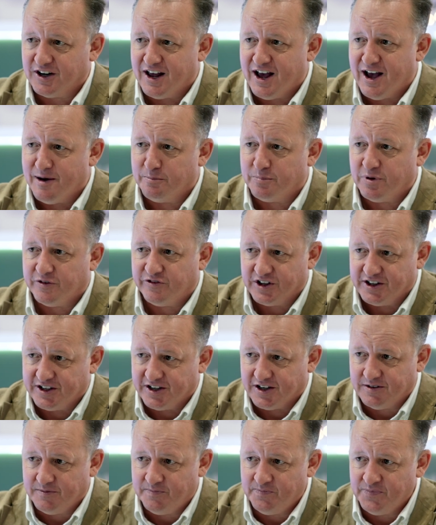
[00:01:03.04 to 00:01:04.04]
Lamb
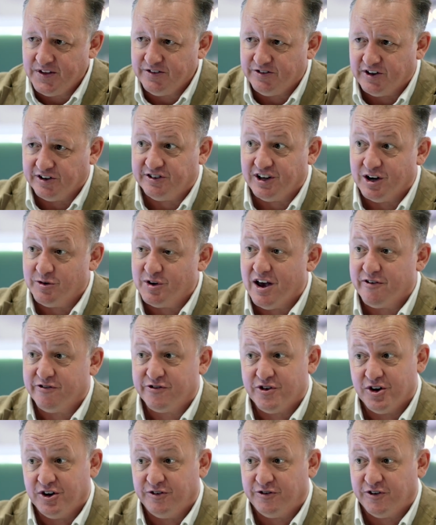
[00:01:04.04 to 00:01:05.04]
Pavilion. This year we have
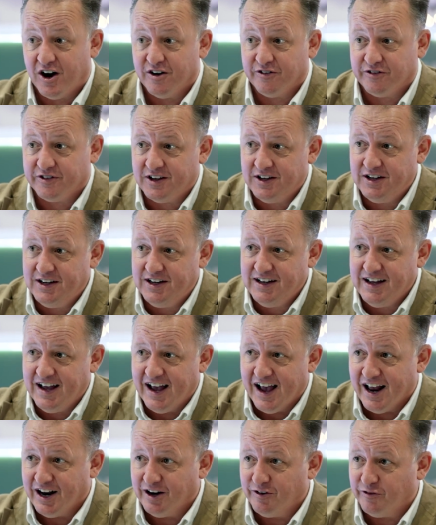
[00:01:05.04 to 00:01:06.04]
35,
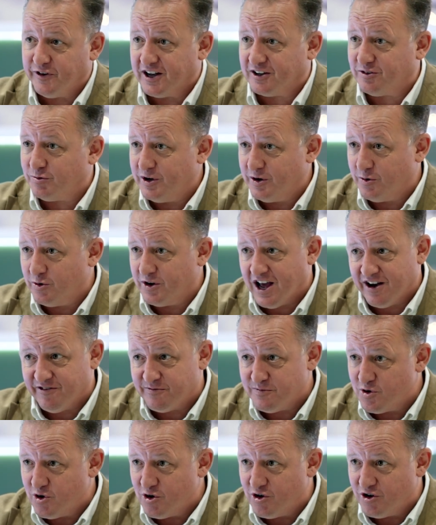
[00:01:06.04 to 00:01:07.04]
and in fact we would have
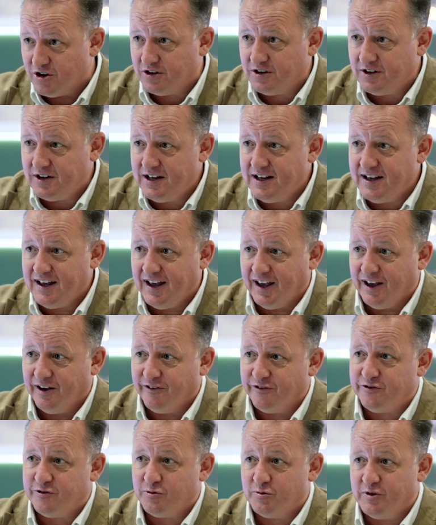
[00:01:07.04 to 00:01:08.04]
more
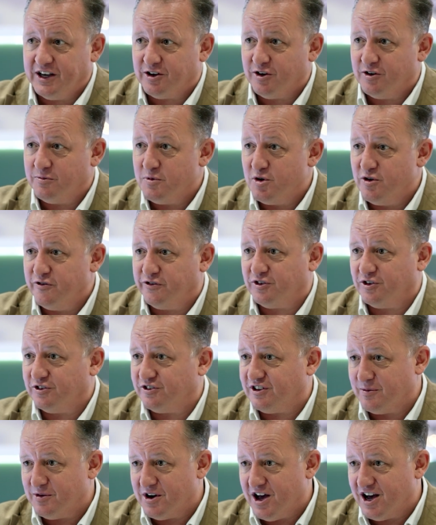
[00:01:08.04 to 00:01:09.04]
if we could move to
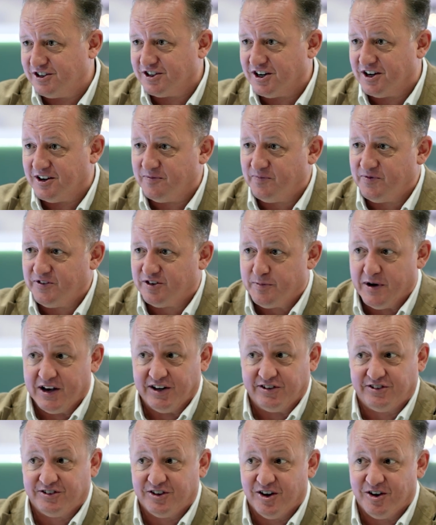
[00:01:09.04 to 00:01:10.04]
some larger
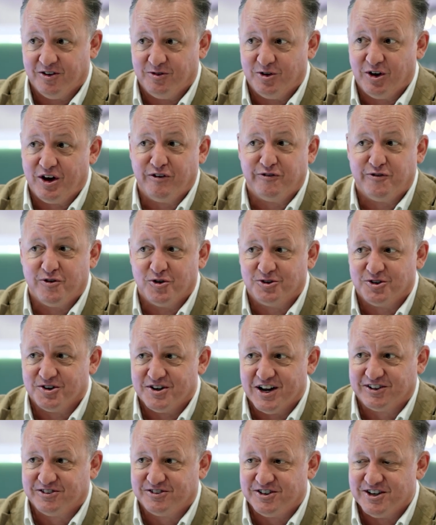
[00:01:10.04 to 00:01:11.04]
space. So looking forward to
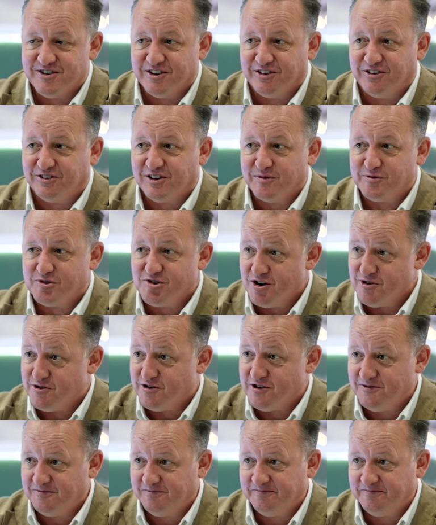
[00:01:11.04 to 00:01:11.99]
next year and some growth.